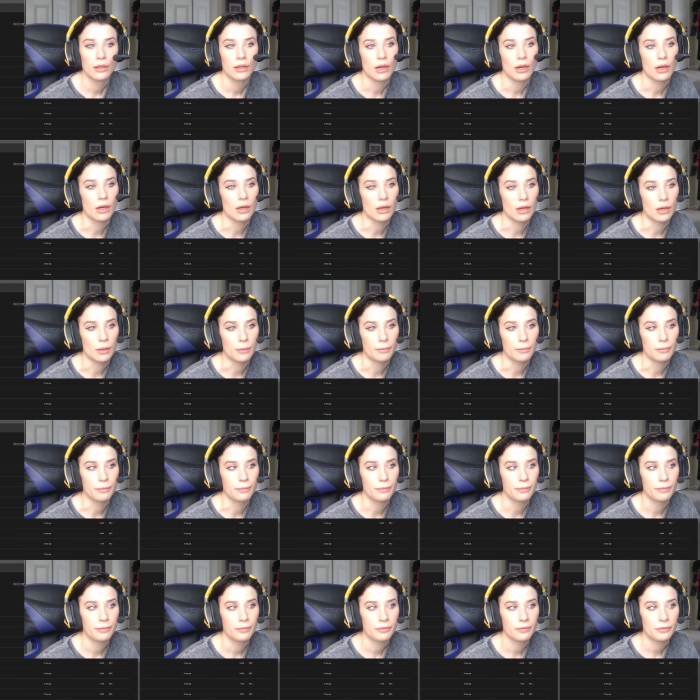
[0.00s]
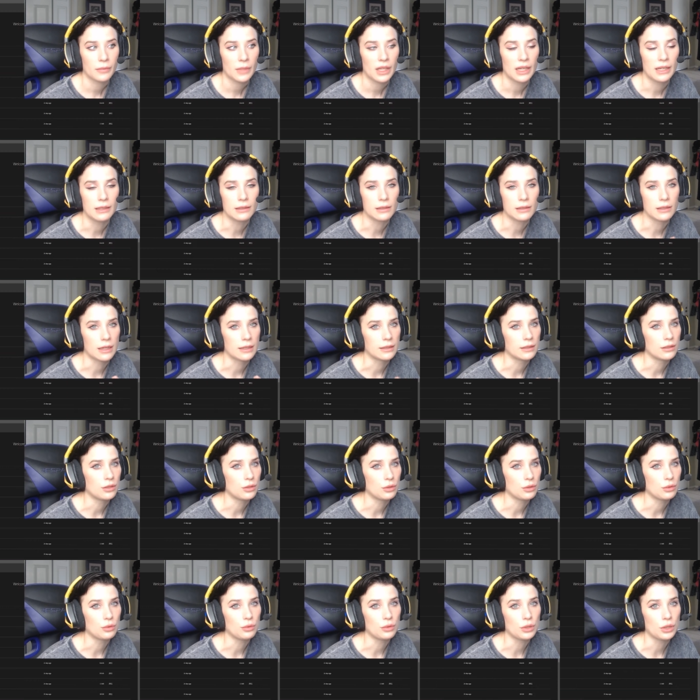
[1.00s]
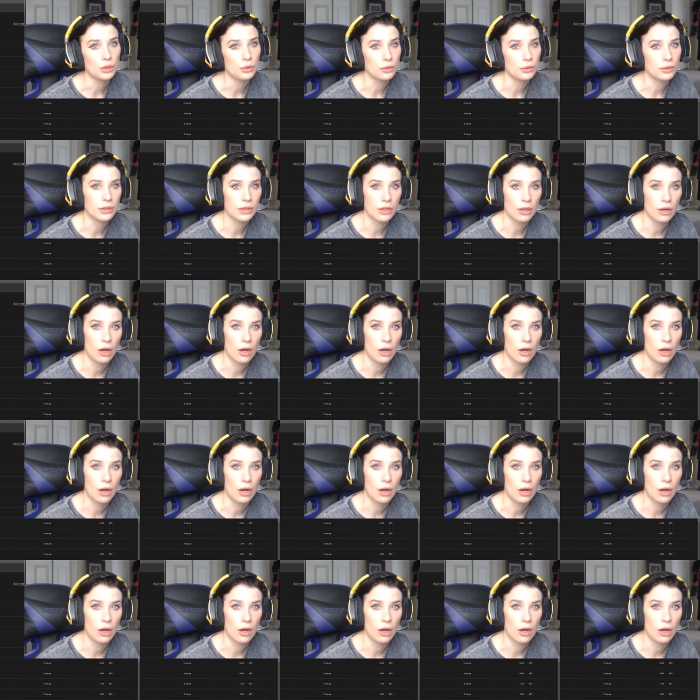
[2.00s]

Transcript: Um, it's not to use their